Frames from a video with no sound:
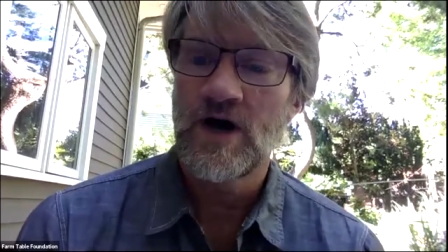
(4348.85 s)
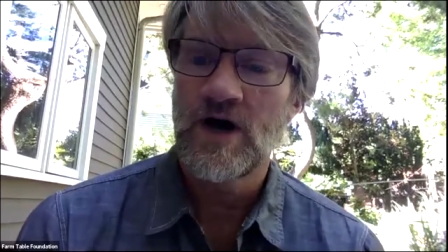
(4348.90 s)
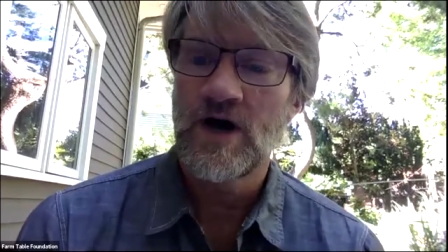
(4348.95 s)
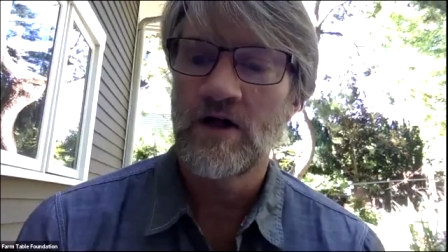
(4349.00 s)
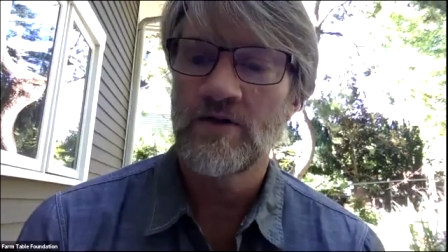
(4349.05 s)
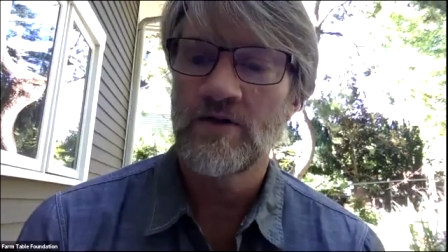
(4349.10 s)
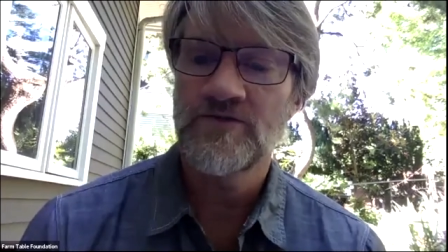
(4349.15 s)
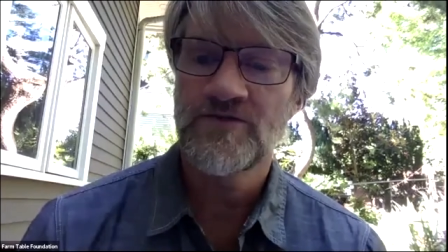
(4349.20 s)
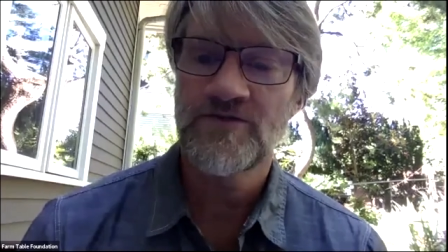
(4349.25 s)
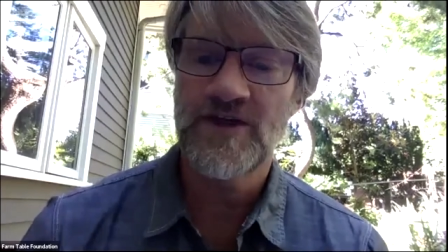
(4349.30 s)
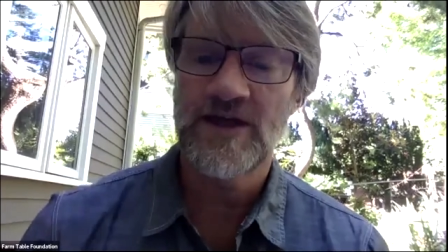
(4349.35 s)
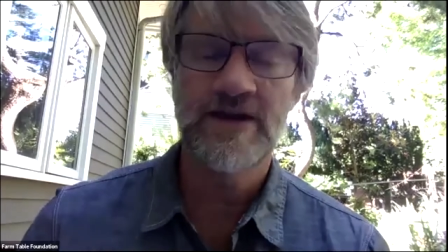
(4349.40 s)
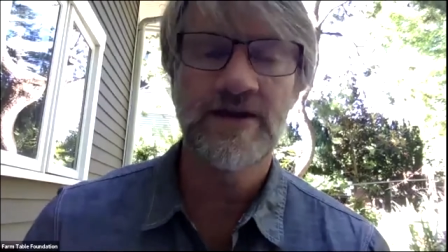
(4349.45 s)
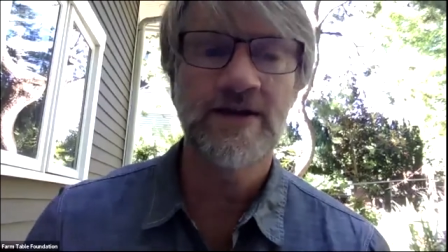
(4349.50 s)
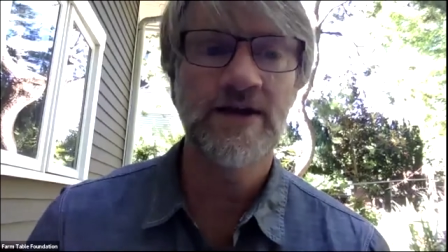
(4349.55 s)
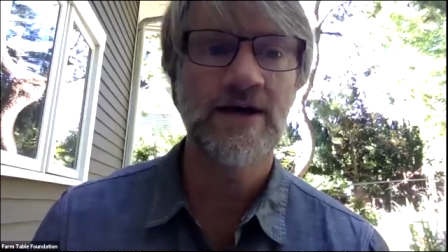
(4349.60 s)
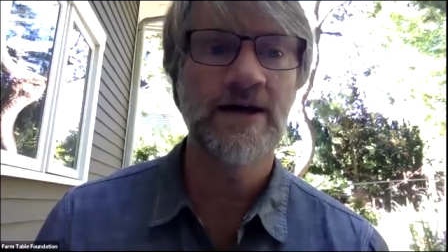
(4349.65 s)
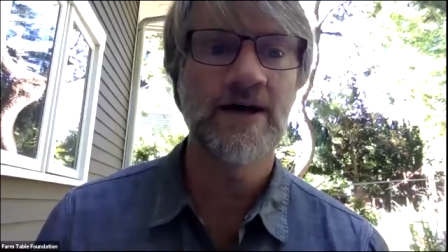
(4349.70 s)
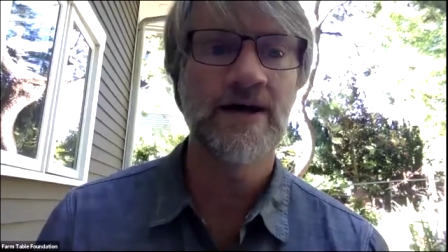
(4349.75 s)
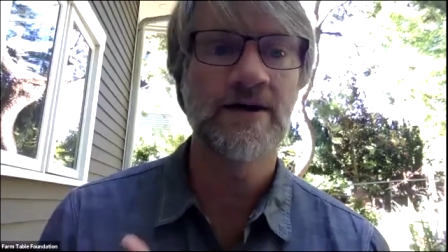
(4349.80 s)
I'll
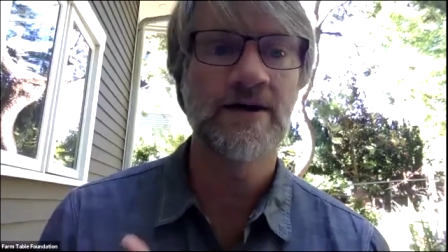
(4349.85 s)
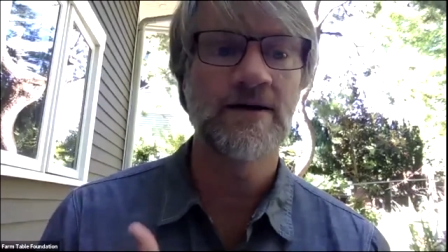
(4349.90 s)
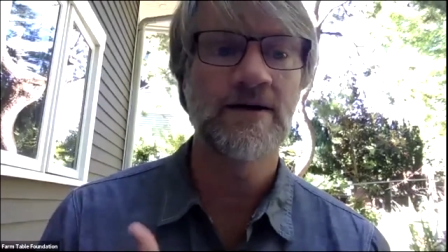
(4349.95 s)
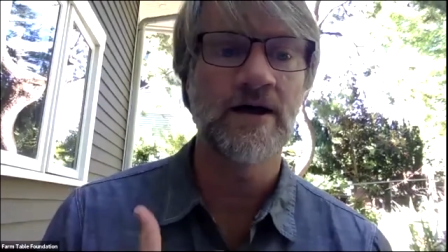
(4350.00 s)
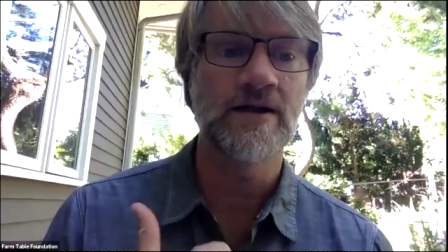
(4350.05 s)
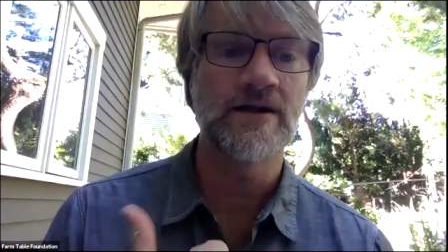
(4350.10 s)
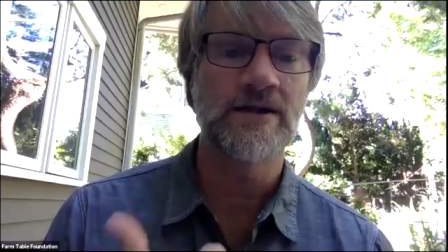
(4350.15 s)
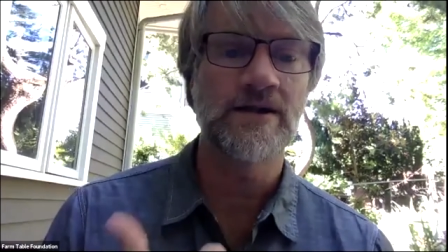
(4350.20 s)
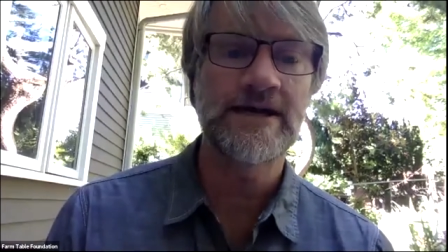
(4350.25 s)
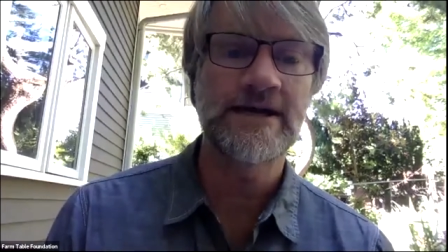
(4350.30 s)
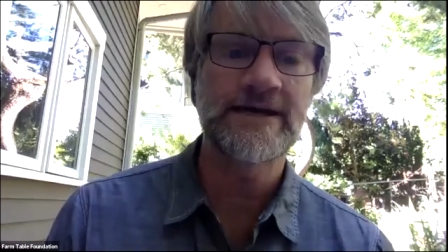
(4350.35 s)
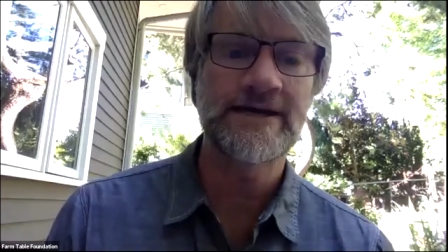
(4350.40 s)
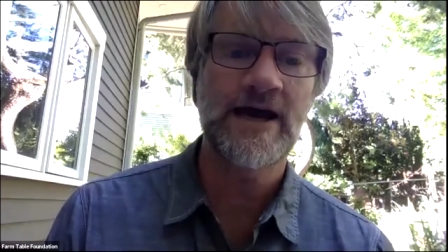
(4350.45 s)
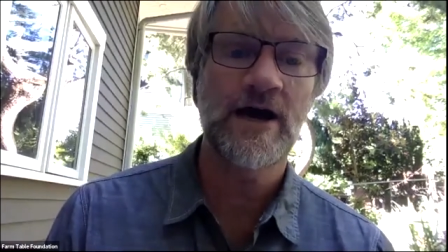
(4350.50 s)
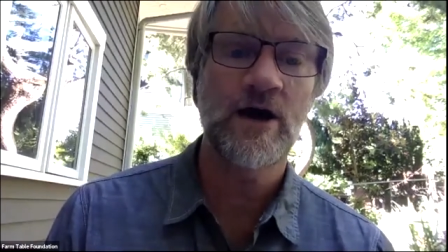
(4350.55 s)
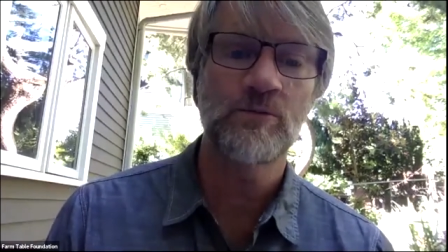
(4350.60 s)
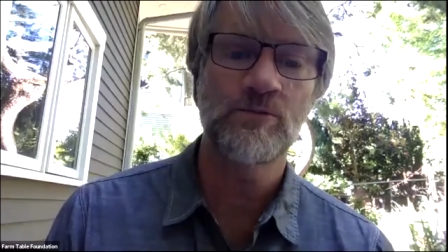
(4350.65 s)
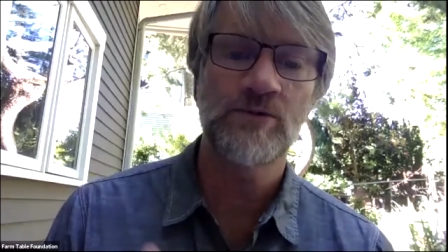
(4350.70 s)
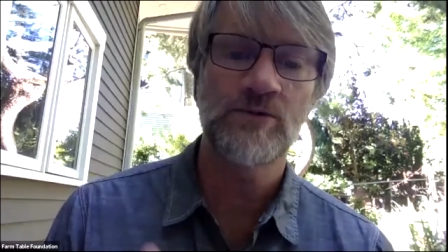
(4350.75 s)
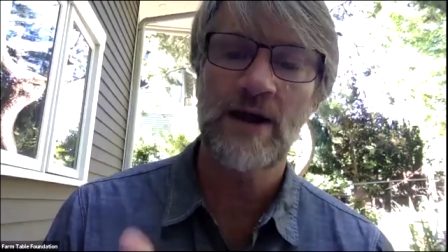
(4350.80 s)
send a link
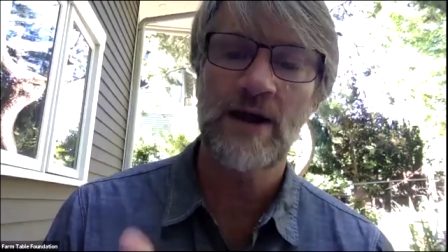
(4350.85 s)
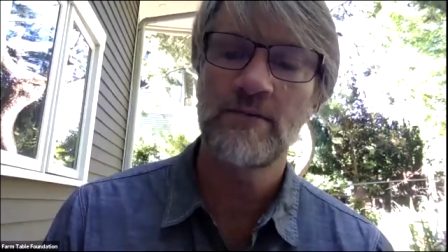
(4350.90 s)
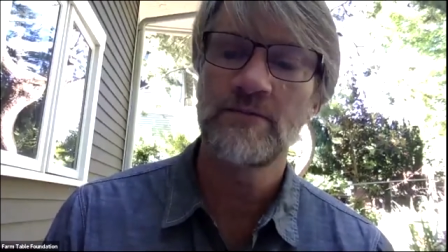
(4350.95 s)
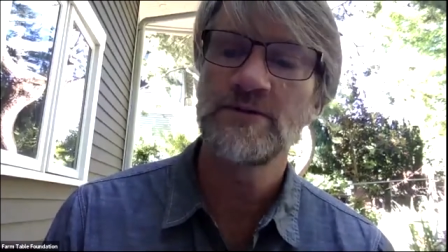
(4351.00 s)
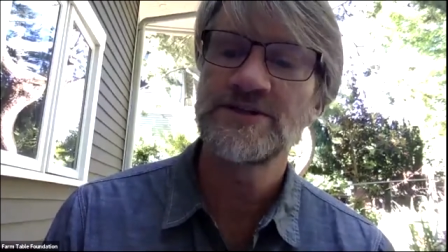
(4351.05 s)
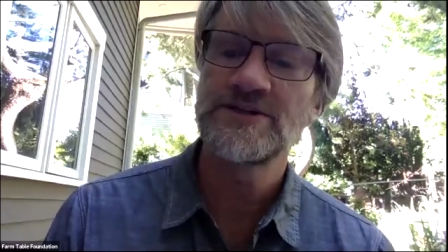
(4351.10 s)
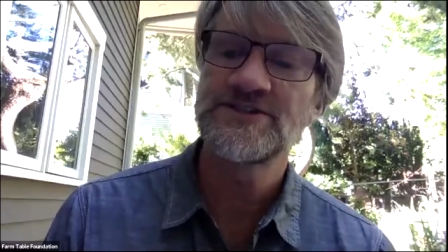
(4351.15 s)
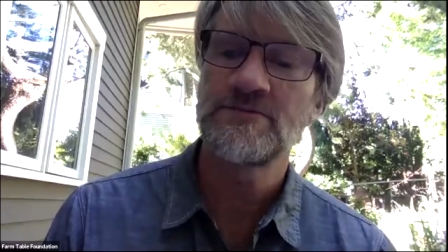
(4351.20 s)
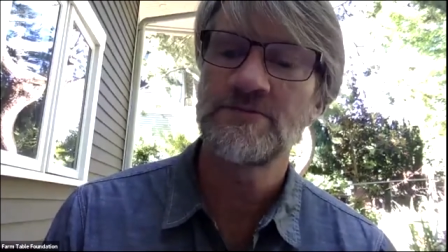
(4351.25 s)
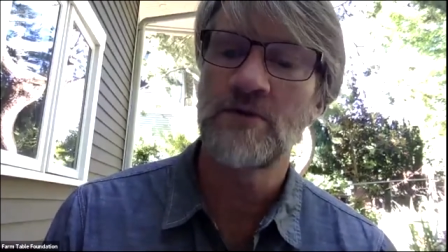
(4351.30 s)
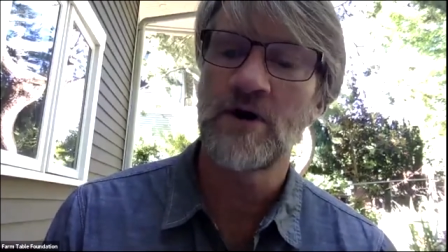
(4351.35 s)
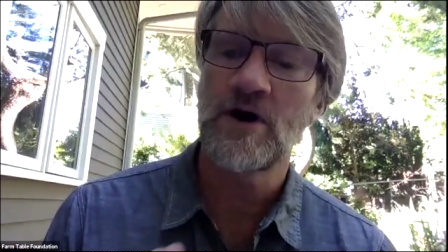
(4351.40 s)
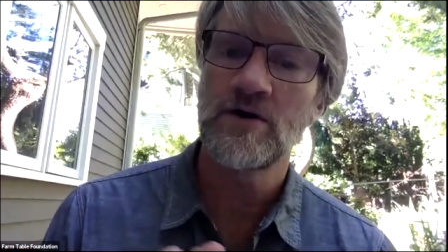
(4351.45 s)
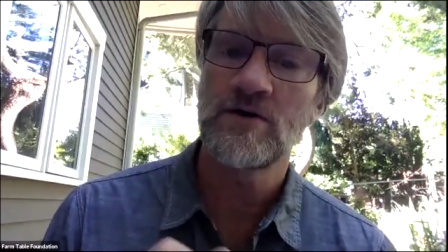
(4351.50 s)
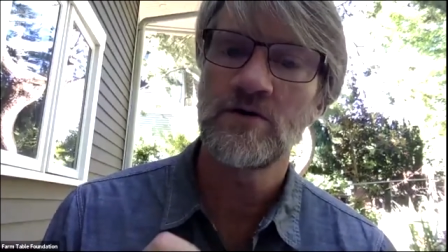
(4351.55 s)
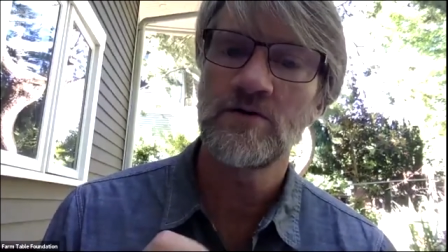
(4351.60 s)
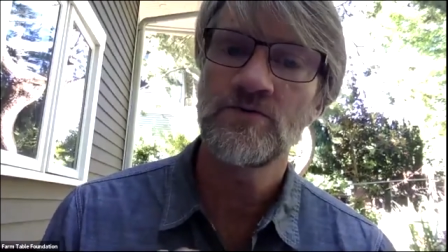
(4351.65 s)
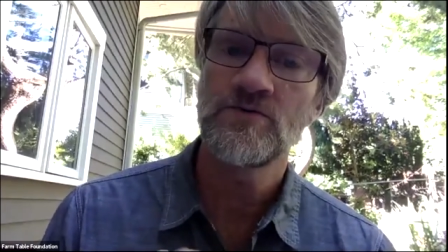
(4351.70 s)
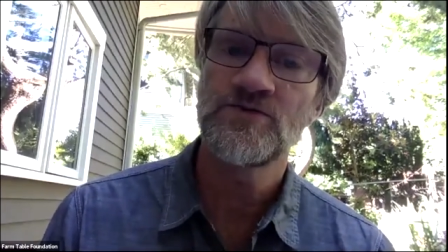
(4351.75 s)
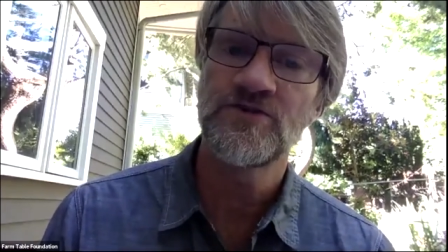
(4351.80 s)
out probably
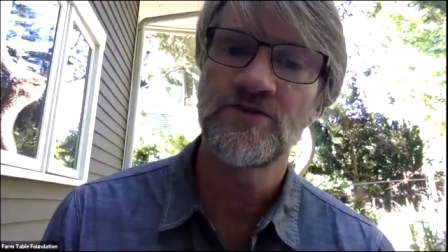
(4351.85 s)
tomorrow